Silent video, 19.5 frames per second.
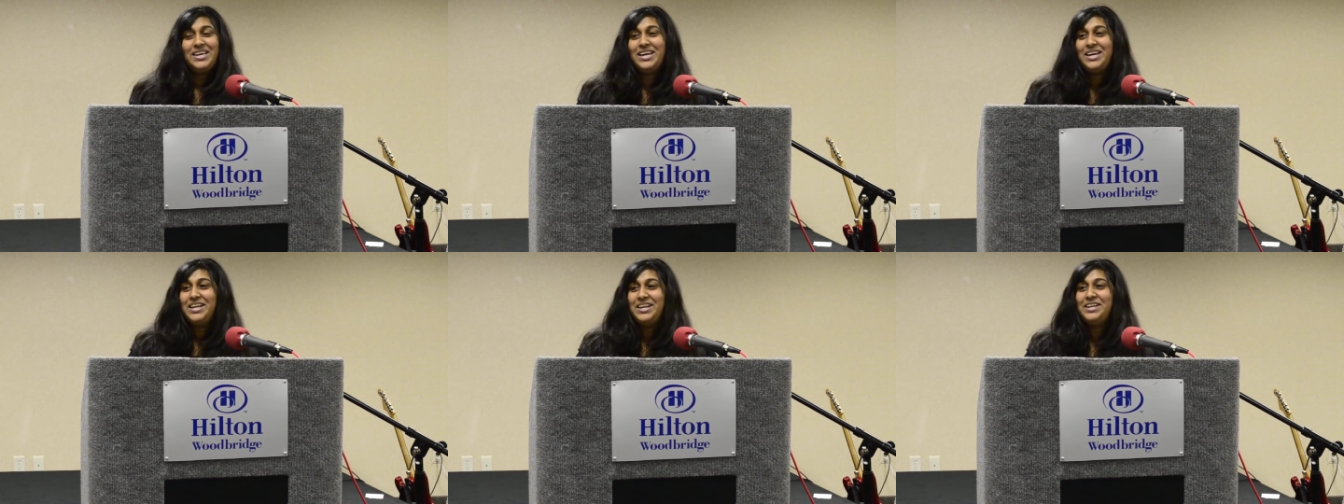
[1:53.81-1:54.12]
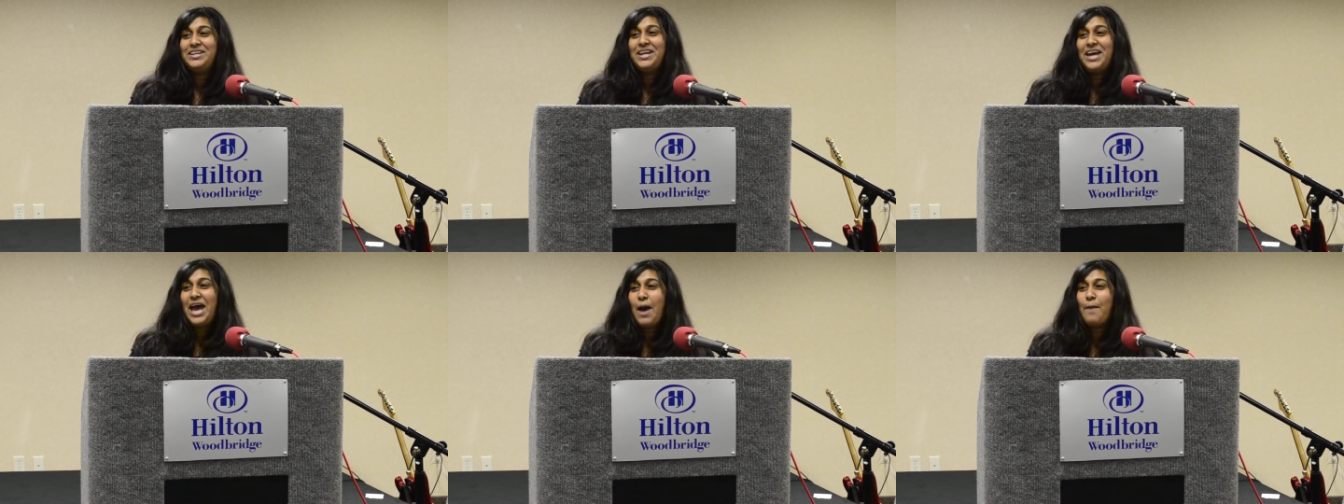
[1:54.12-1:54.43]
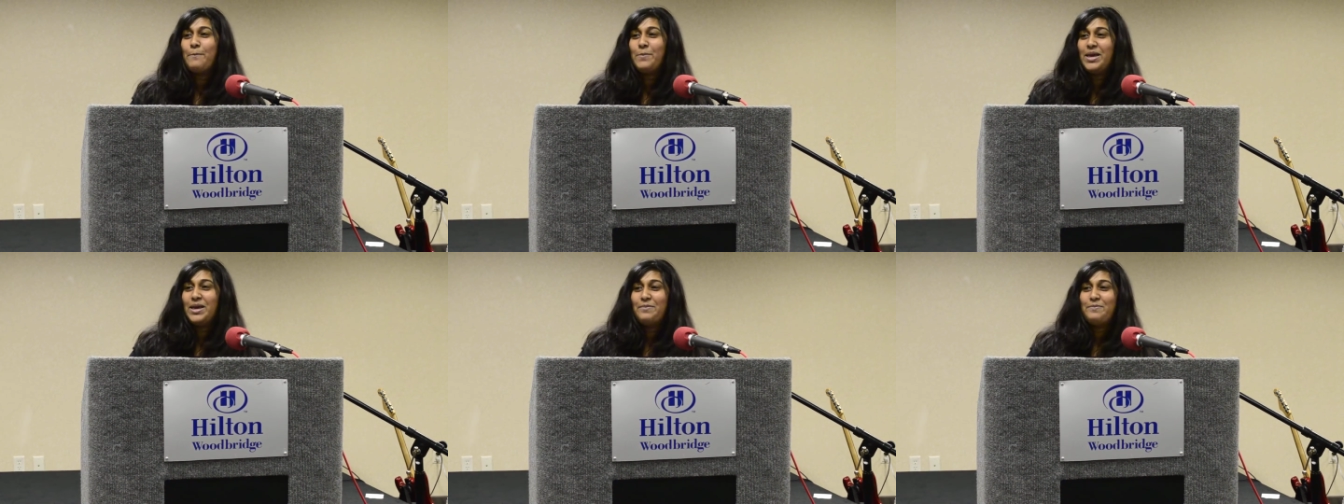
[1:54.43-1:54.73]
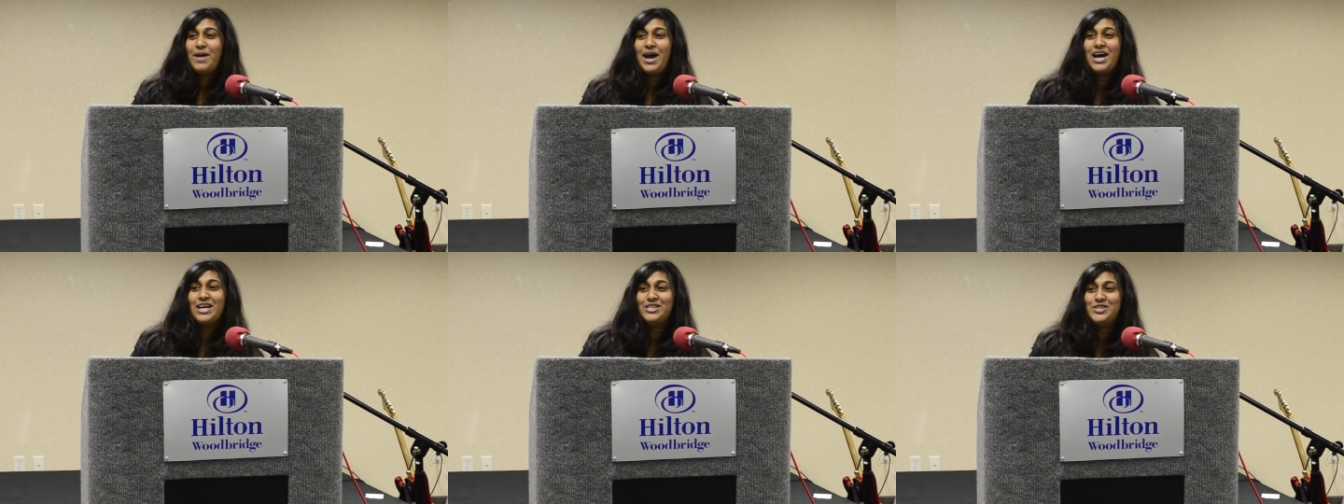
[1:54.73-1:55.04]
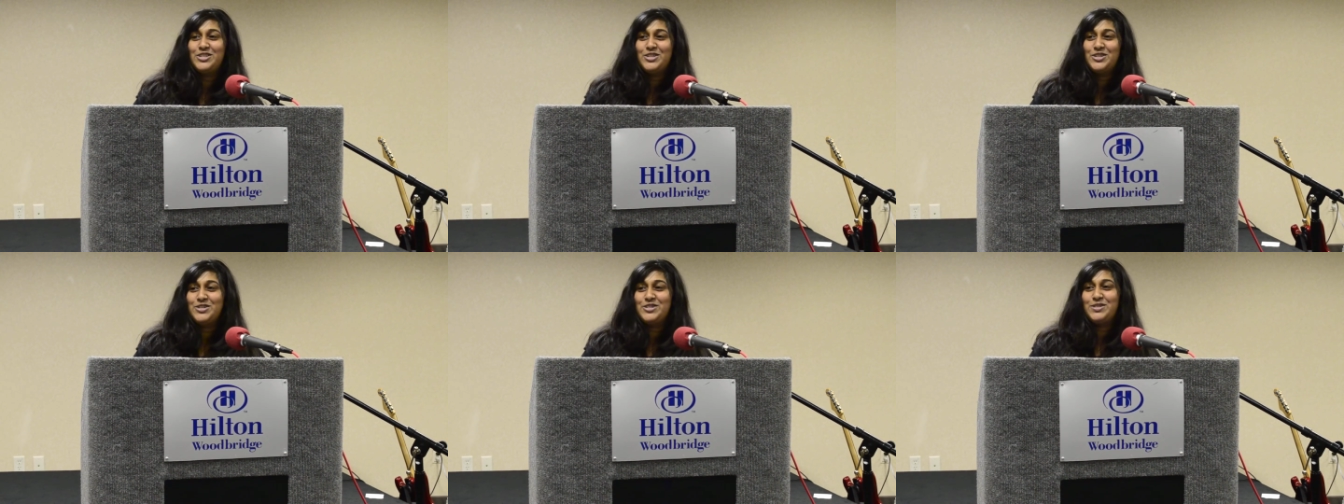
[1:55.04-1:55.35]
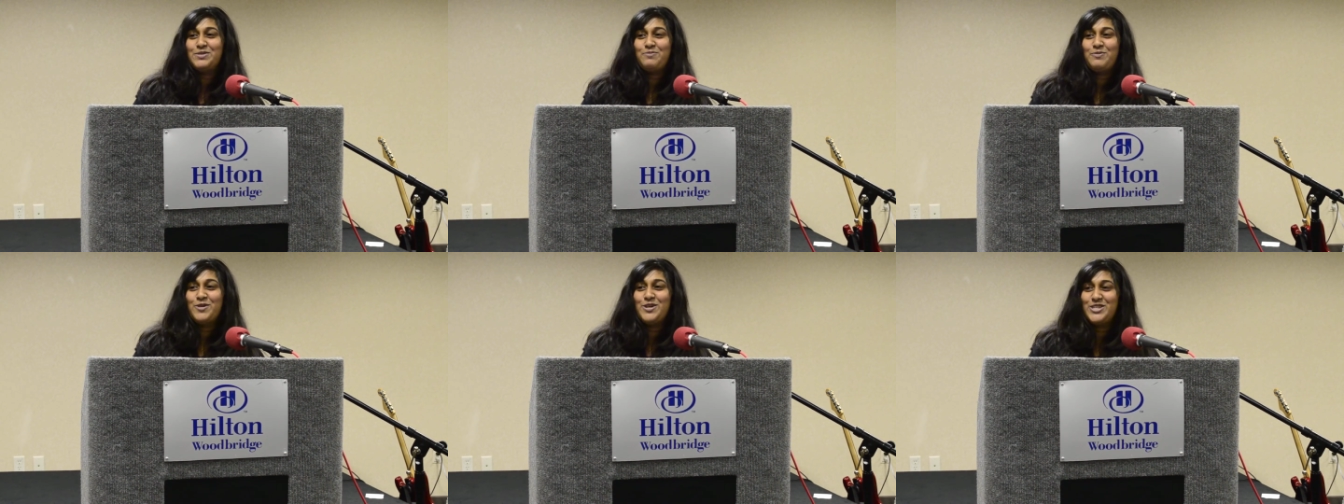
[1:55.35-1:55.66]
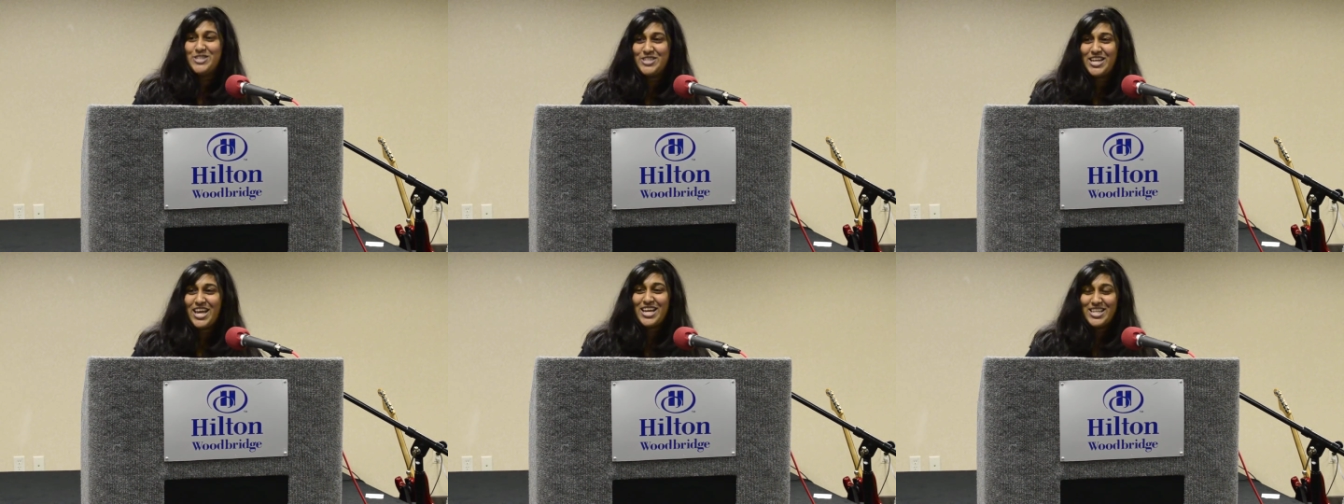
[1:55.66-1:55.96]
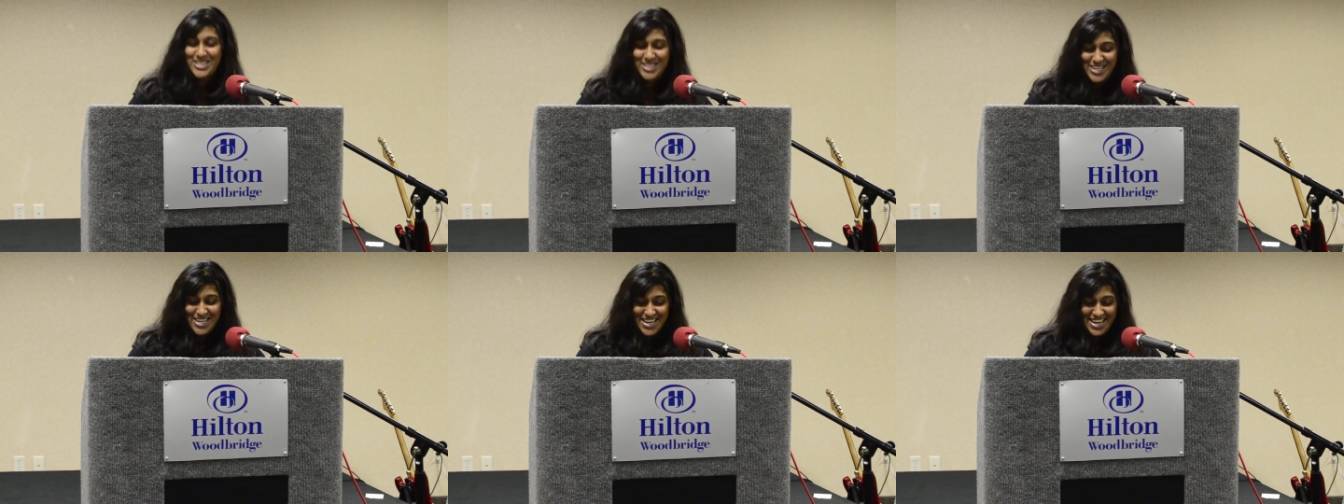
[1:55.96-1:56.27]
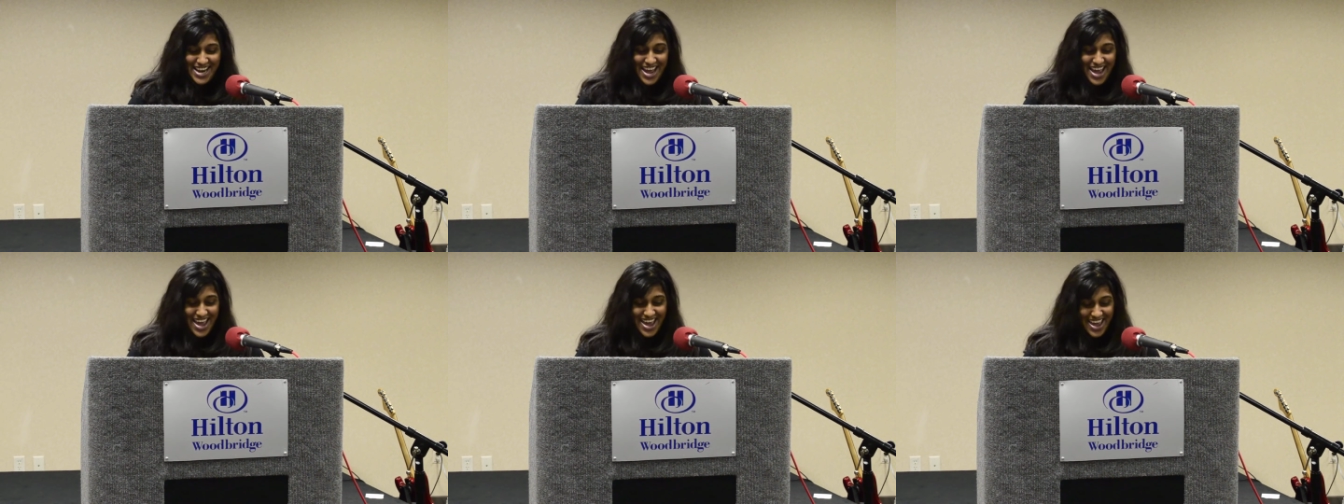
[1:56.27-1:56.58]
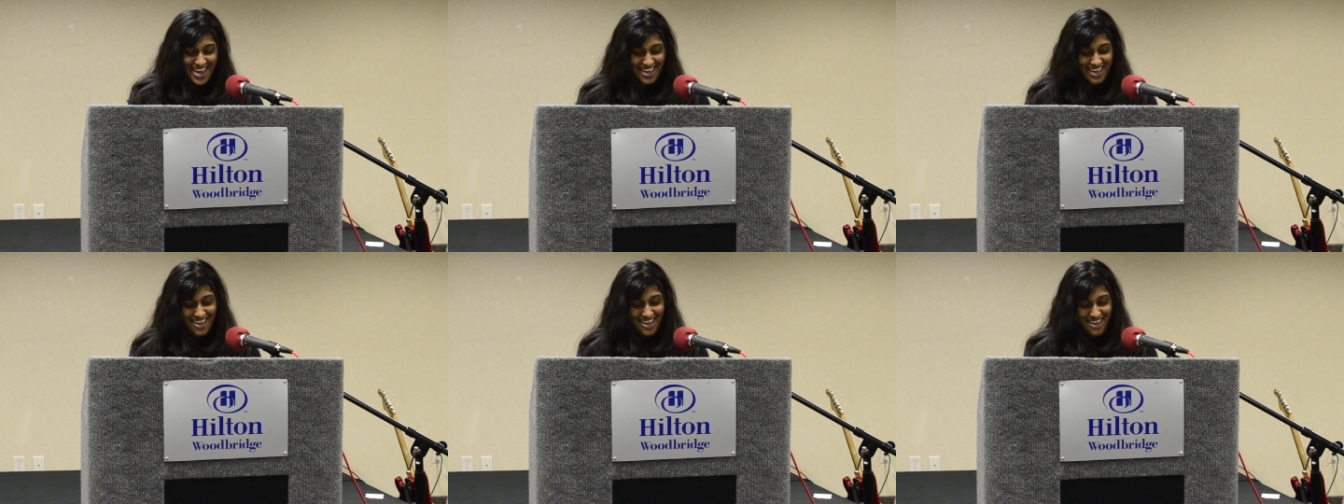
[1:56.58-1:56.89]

and happy Pastor's Appreciation Day.